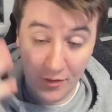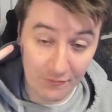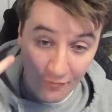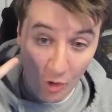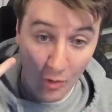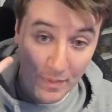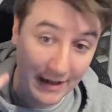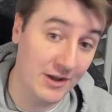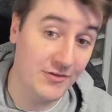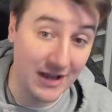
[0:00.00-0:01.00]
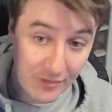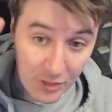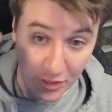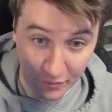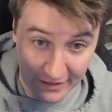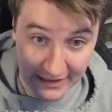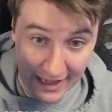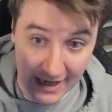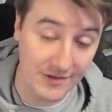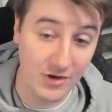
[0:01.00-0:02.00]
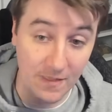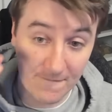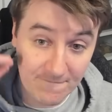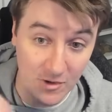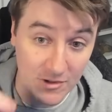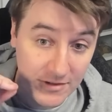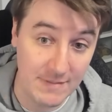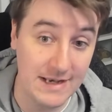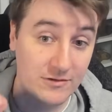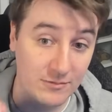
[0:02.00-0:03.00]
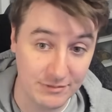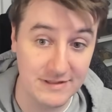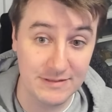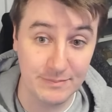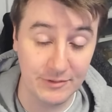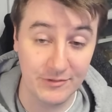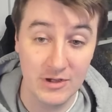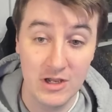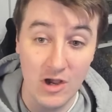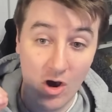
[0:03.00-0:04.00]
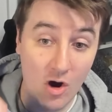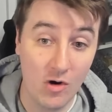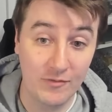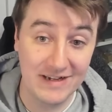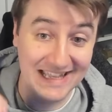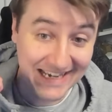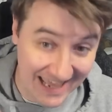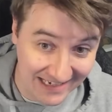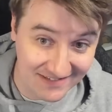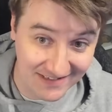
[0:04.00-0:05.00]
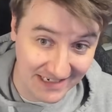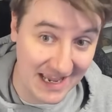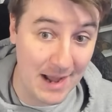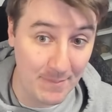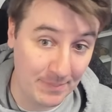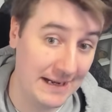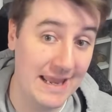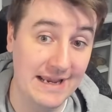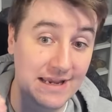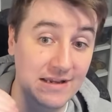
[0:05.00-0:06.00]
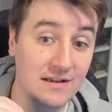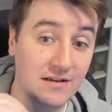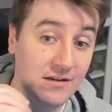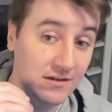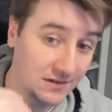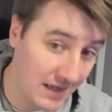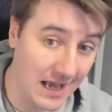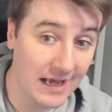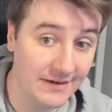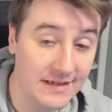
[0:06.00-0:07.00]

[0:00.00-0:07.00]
4 pillars and the 3 lines are the fundamental principles of collecting and playing guard.